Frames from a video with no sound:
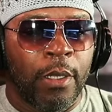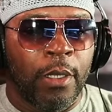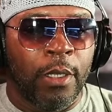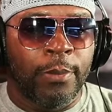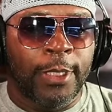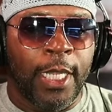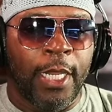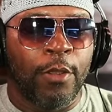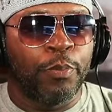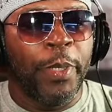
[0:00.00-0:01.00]
You know what I'm saying?
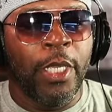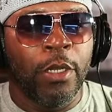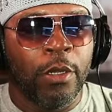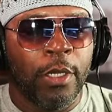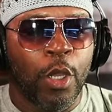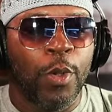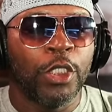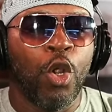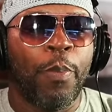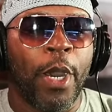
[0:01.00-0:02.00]
That was Peter. There was
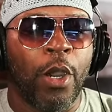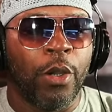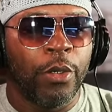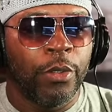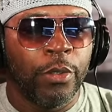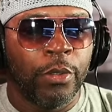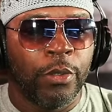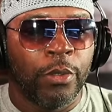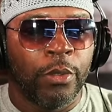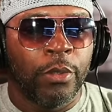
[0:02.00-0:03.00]
no Paul.
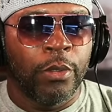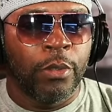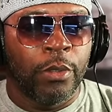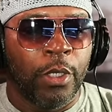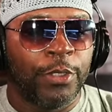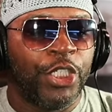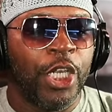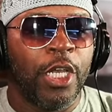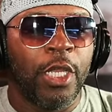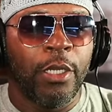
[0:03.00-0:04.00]
There was
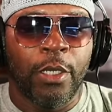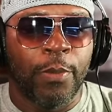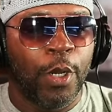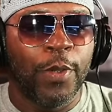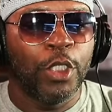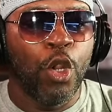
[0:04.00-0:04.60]
John, but there was